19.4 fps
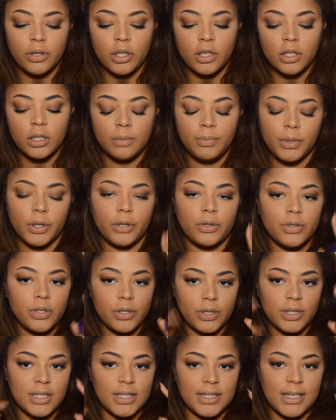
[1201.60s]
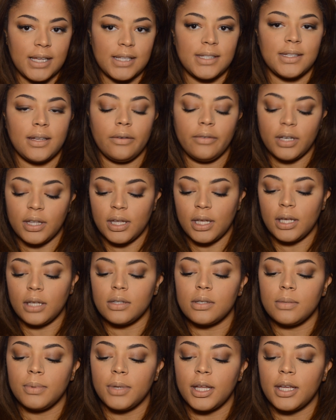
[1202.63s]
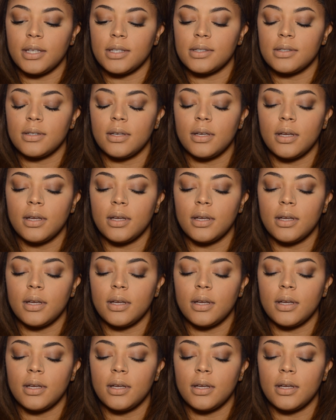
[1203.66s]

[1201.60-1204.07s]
look, but also it sets everything into place.